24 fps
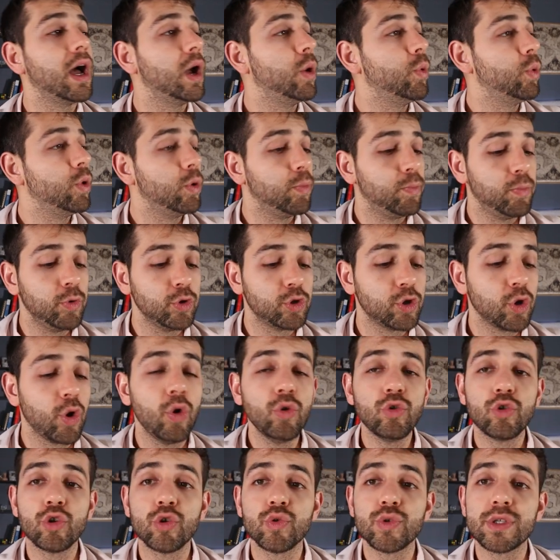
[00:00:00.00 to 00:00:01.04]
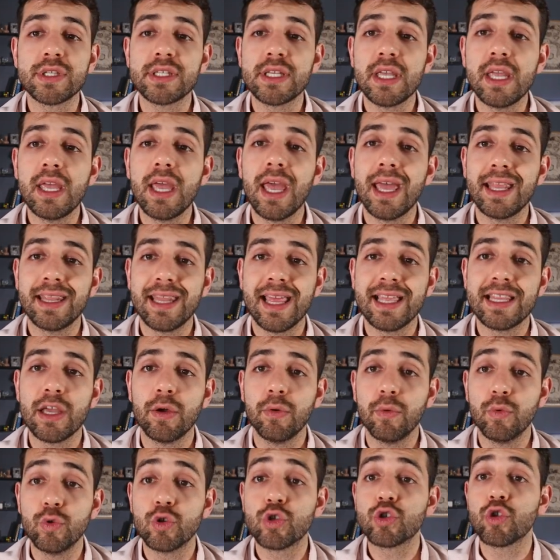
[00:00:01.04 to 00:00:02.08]
I will put Ctrl C and that
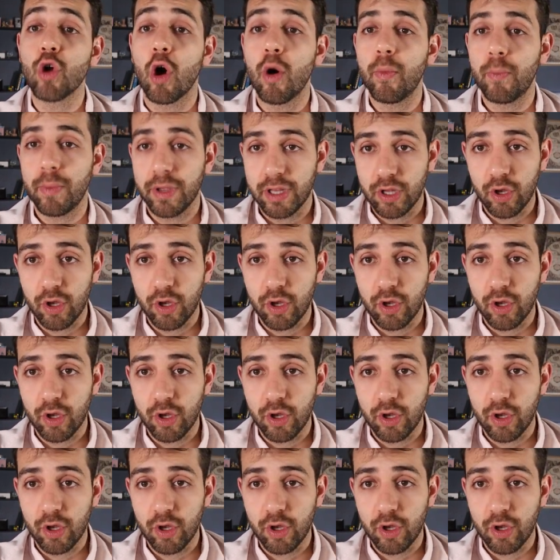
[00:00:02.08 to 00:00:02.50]
it will stop.